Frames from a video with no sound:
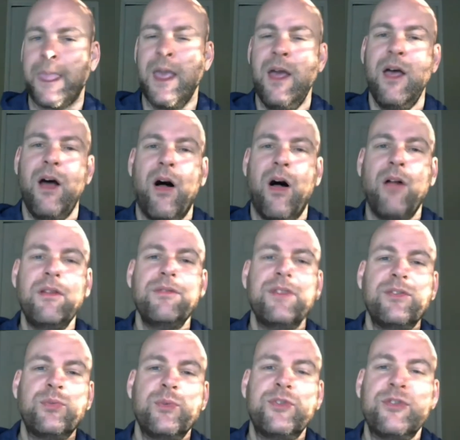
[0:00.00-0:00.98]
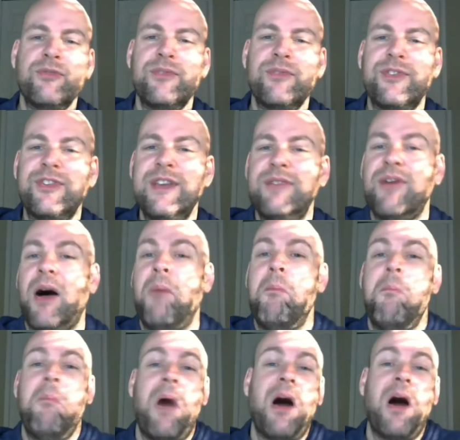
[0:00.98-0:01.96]
All of this was to receive a
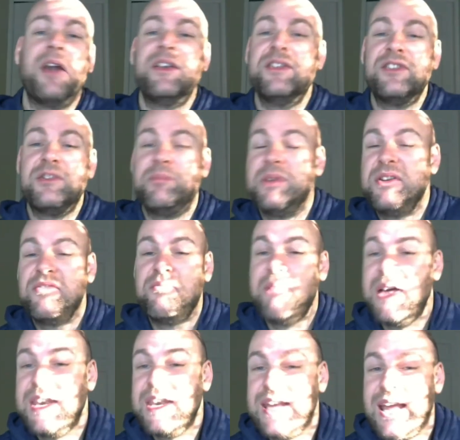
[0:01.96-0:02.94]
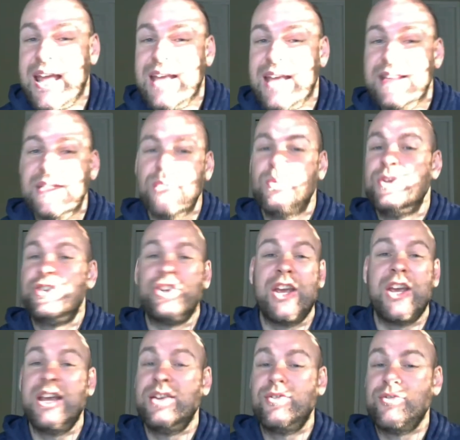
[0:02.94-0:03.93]
modest bit of money aid that would
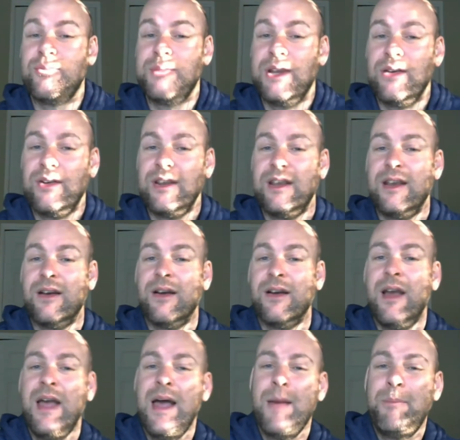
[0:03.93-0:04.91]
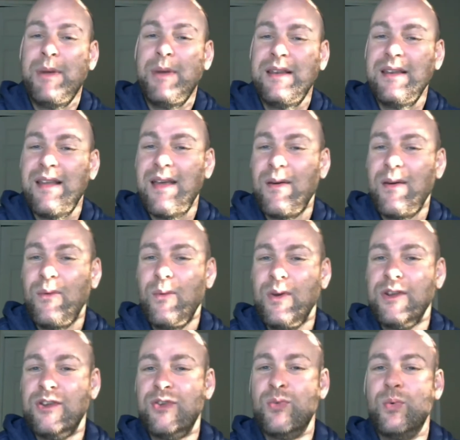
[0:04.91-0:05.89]
change from year to year, but not
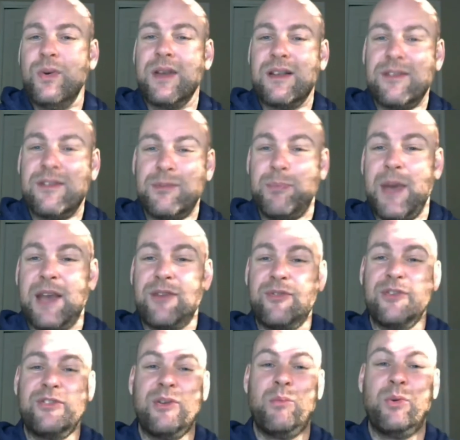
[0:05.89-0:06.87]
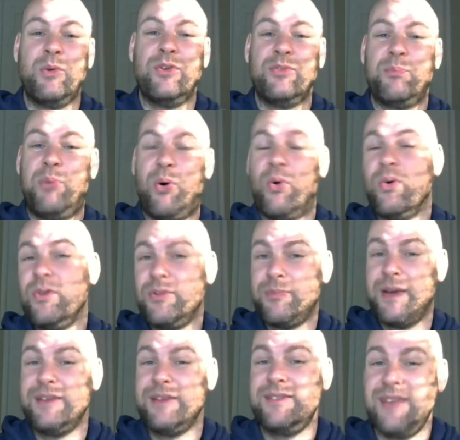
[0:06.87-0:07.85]
what you would expect for someone as poor as
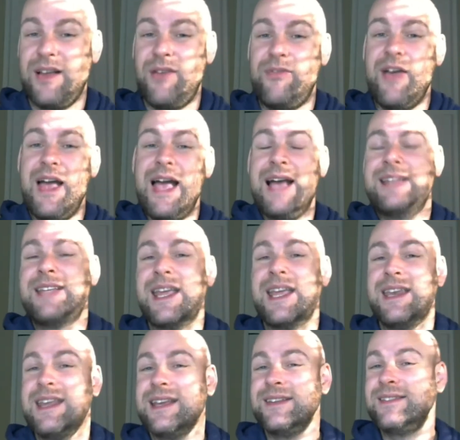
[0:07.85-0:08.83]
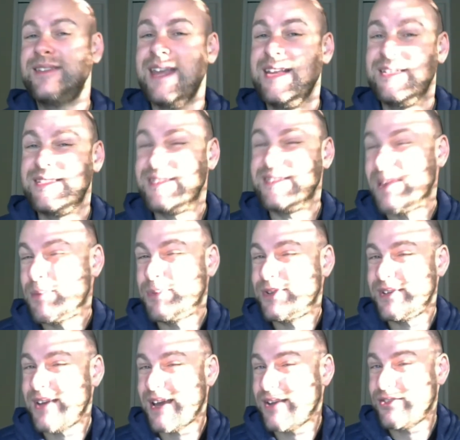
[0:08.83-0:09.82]
myself attending a
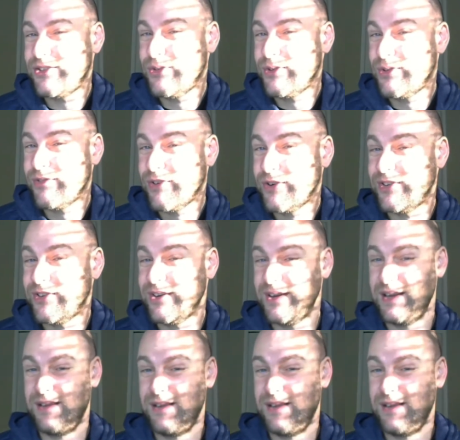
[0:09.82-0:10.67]
state-subsidized university.